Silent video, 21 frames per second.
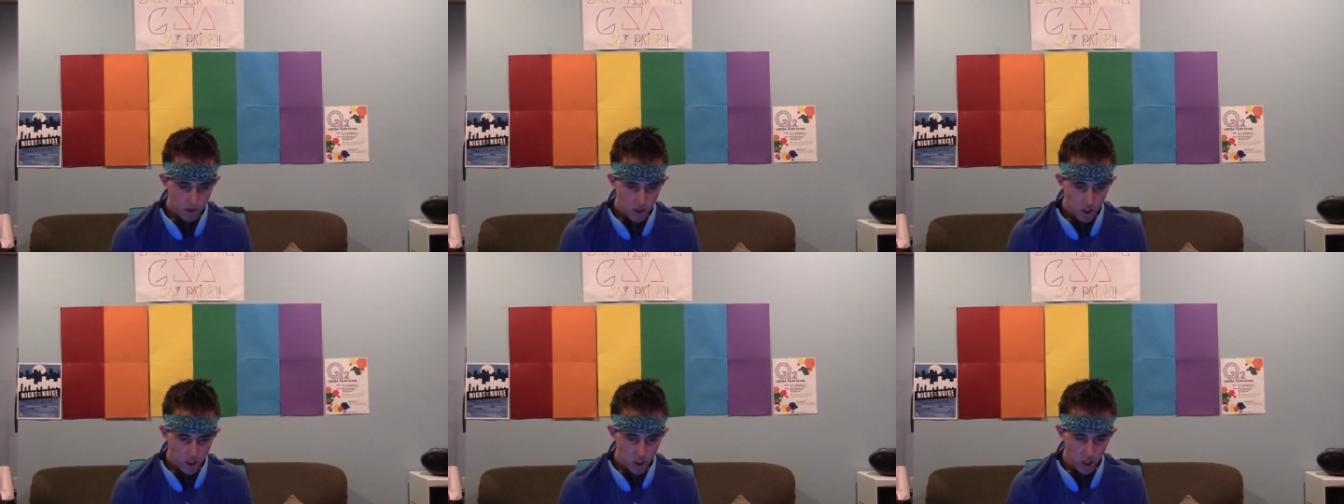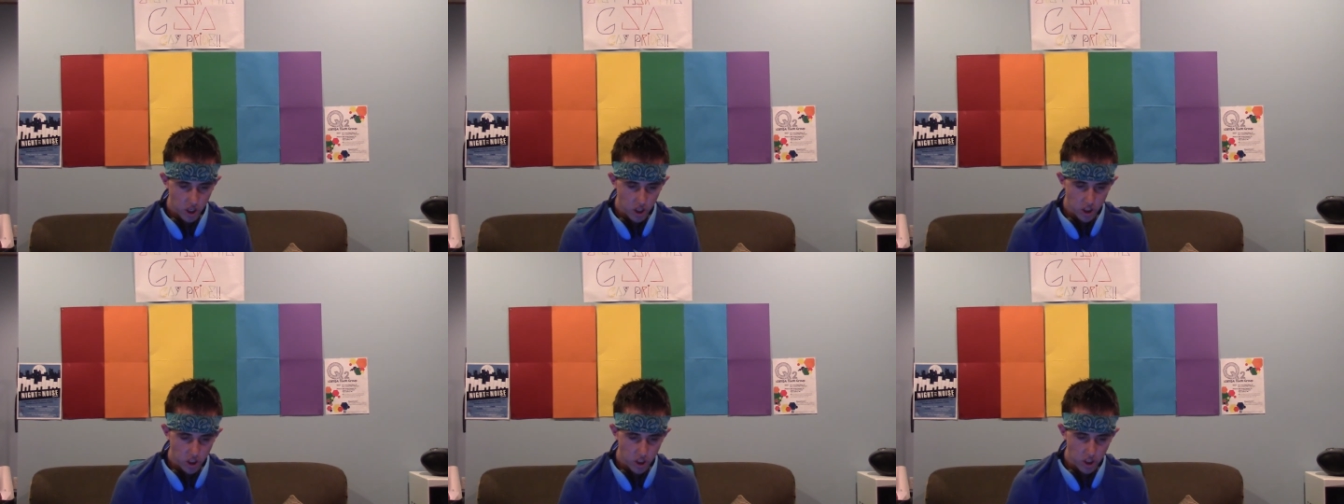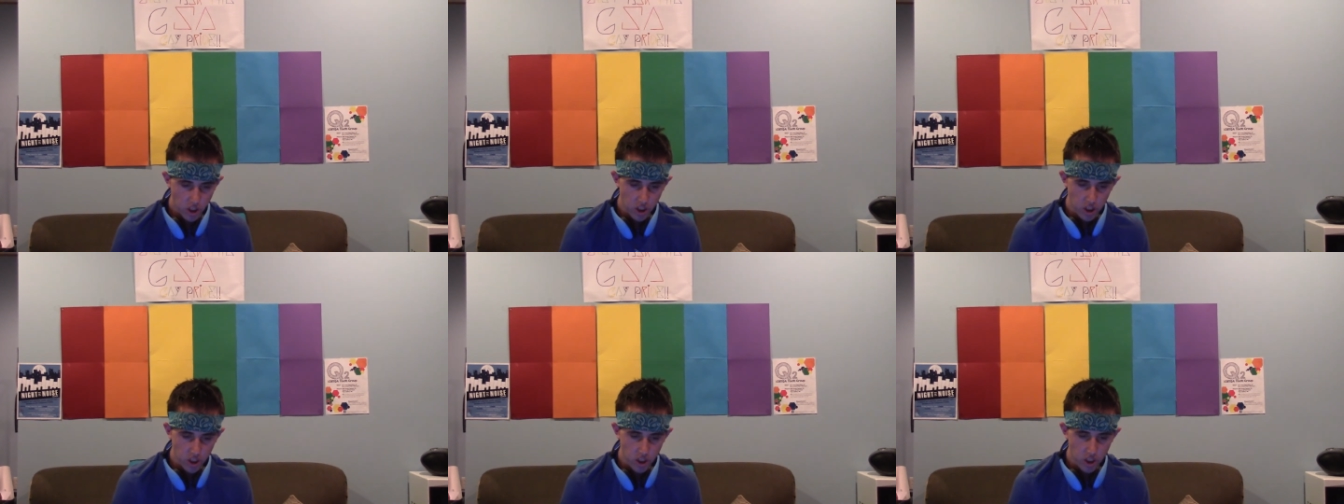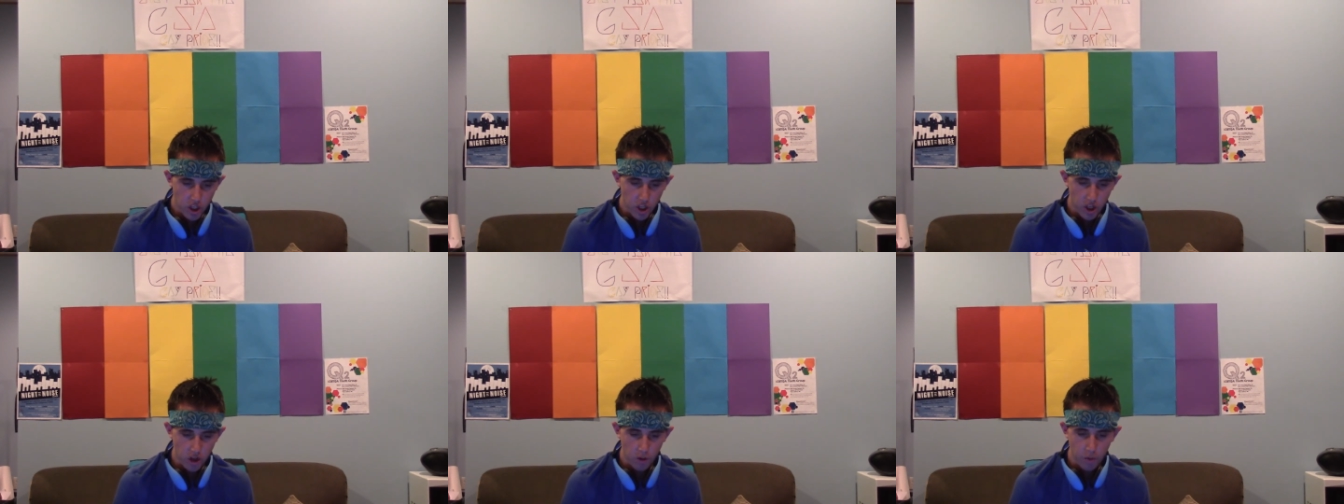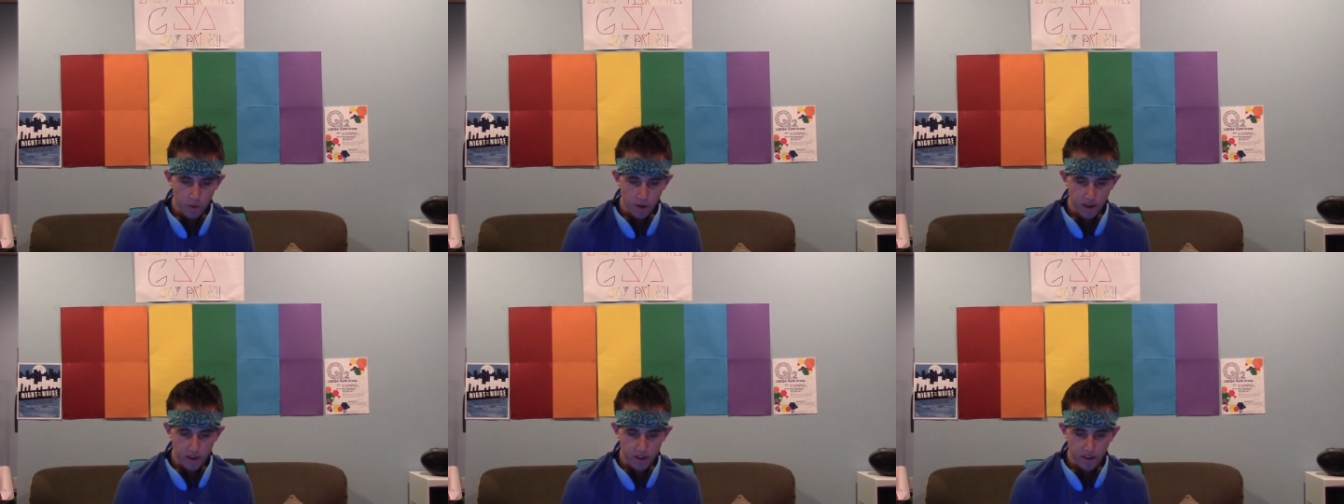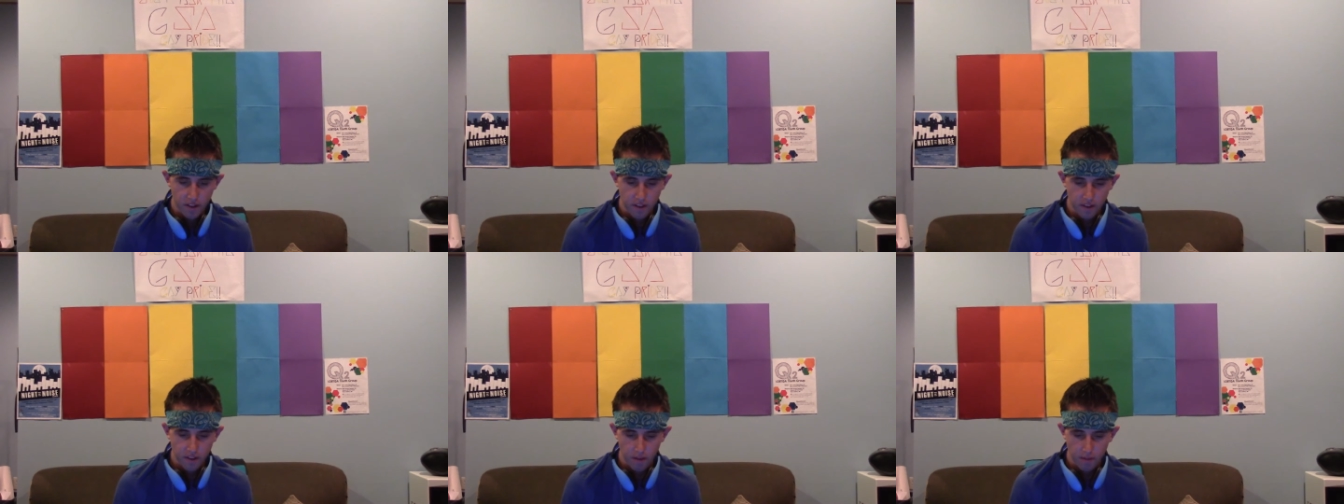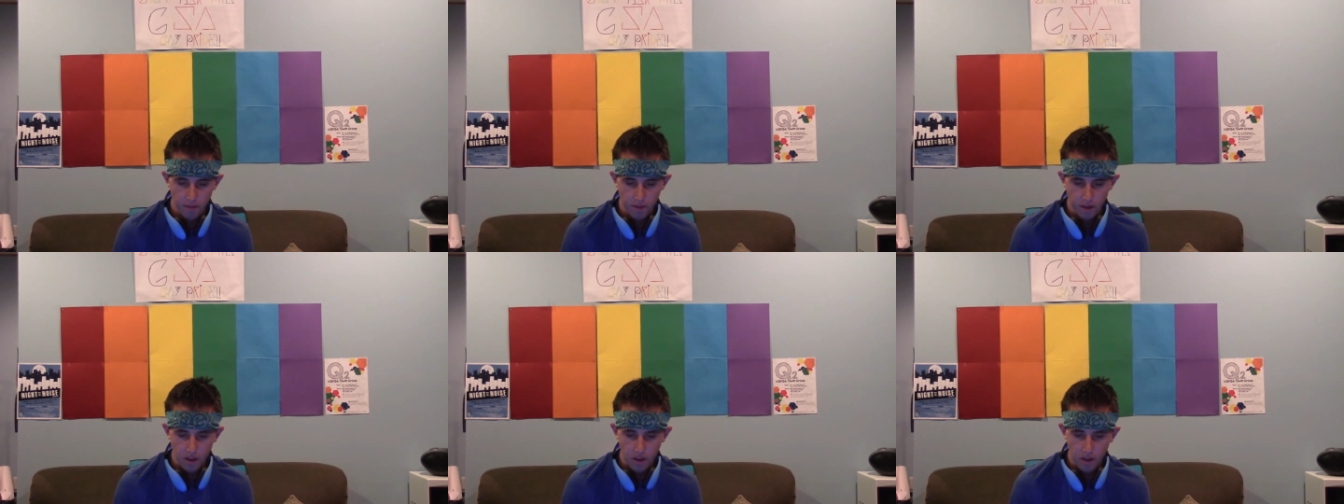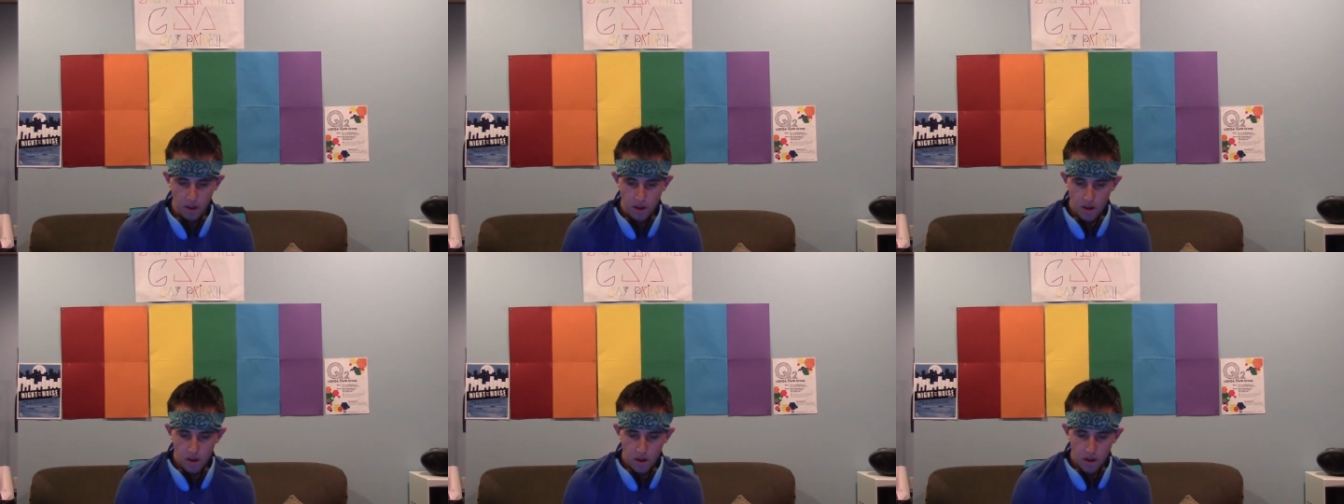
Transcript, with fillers: Shit, shit, shit. Quick, say something.